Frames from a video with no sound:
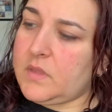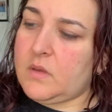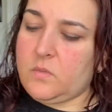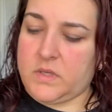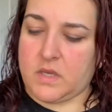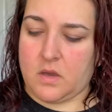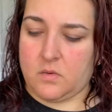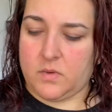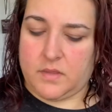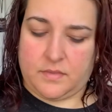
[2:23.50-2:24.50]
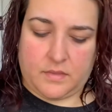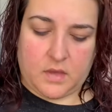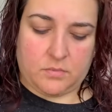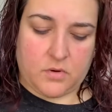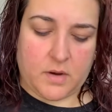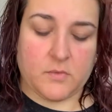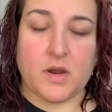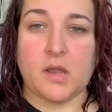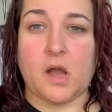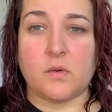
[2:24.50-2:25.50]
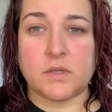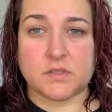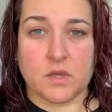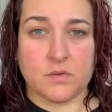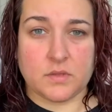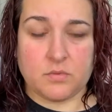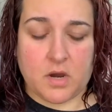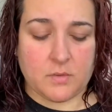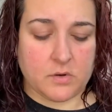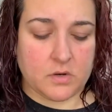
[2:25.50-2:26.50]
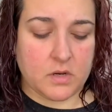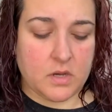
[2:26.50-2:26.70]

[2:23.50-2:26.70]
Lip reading: We go with a primer. I always go with a primer.